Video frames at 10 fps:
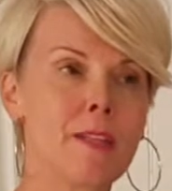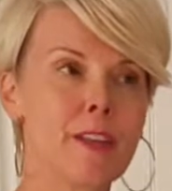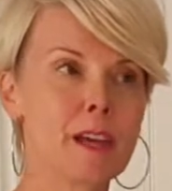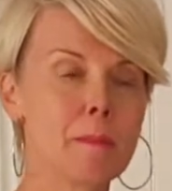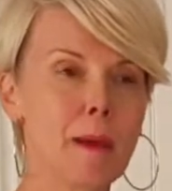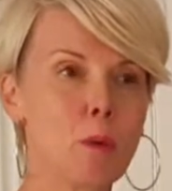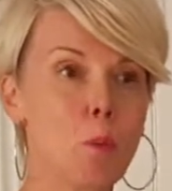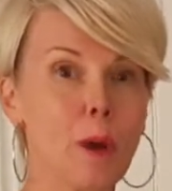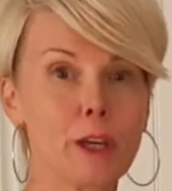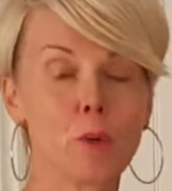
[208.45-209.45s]
Think about
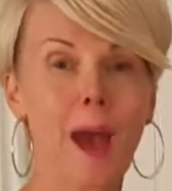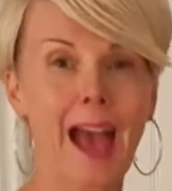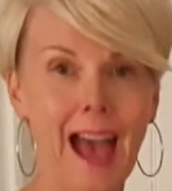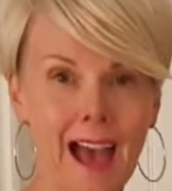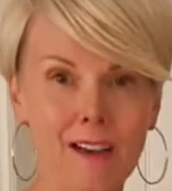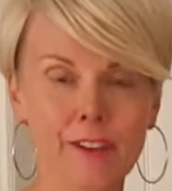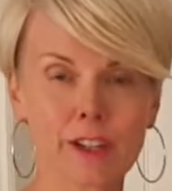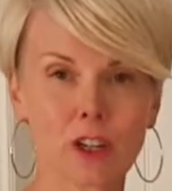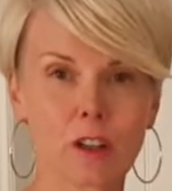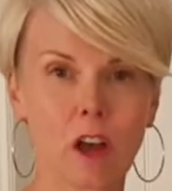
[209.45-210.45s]
what you have in
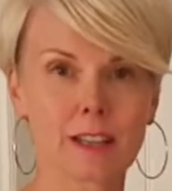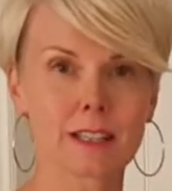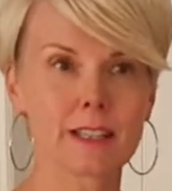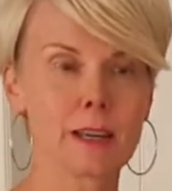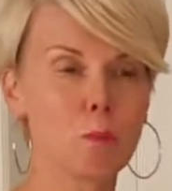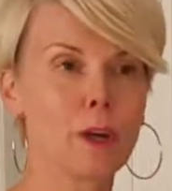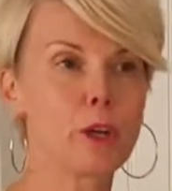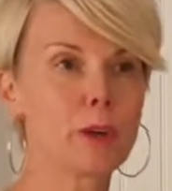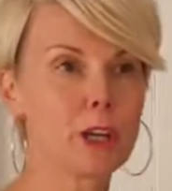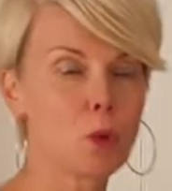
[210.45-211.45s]
your closet and what
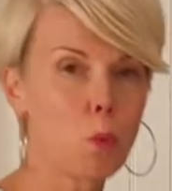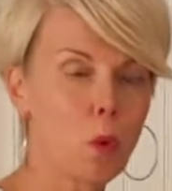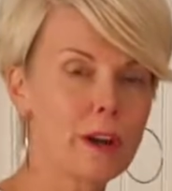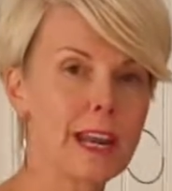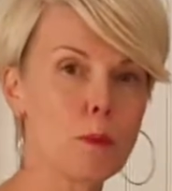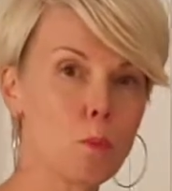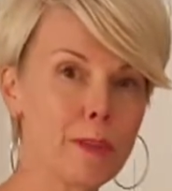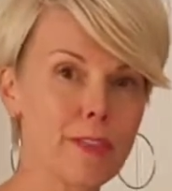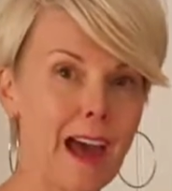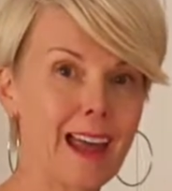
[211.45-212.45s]
you can coordinate
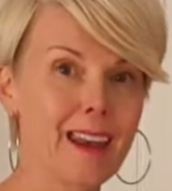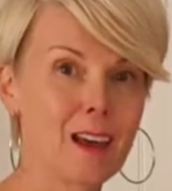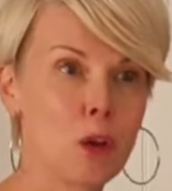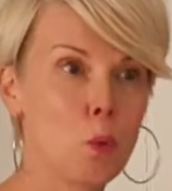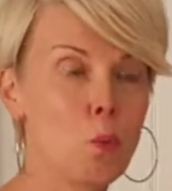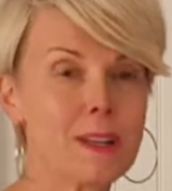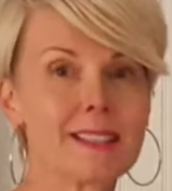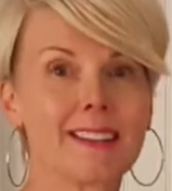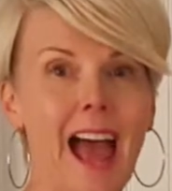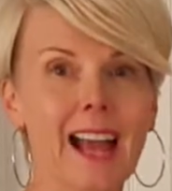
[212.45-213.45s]
with that,
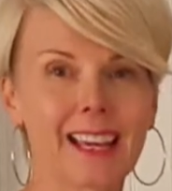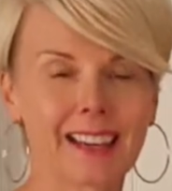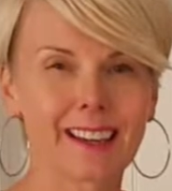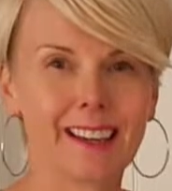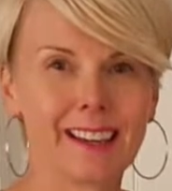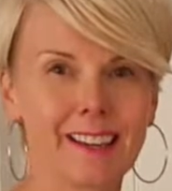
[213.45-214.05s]
what's lacking.